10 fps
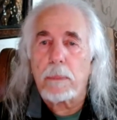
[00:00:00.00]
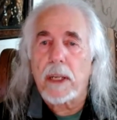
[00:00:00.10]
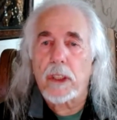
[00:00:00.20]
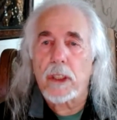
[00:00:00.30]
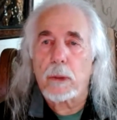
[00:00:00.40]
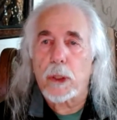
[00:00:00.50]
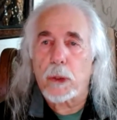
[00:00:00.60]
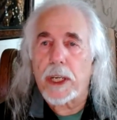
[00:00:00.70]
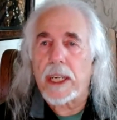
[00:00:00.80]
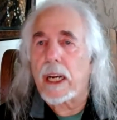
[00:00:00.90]
mentioned the
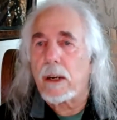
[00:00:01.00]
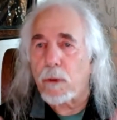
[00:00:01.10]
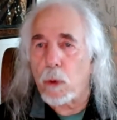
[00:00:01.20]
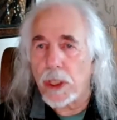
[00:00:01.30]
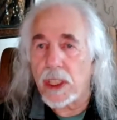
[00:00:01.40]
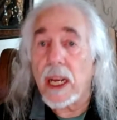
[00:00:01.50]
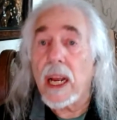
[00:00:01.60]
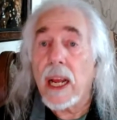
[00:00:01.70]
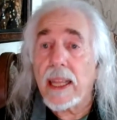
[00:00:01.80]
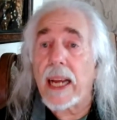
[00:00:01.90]
retreat. And of course,
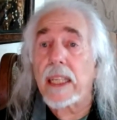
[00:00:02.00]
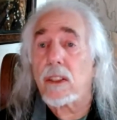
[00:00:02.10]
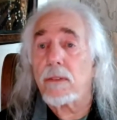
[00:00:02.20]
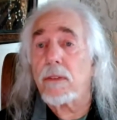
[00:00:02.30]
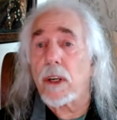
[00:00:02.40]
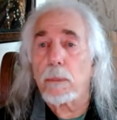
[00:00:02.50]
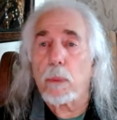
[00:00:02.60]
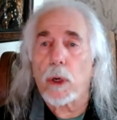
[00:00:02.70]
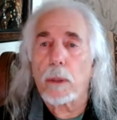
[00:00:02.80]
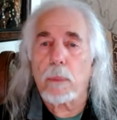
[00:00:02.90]
that is a very
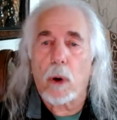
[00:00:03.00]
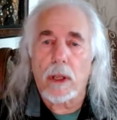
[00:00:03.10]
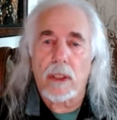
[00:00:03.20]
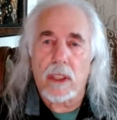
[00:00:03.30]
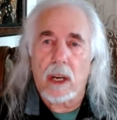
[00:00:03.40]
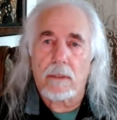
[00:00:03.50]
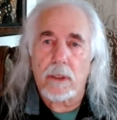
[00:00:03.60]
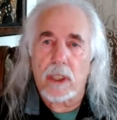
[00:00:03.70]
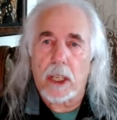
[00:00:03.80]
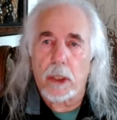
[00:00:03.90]
important part of this
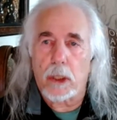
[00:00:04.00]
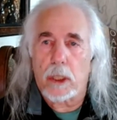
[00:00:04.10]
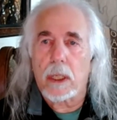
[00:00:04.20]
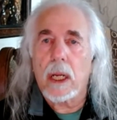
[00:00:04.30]
conversation.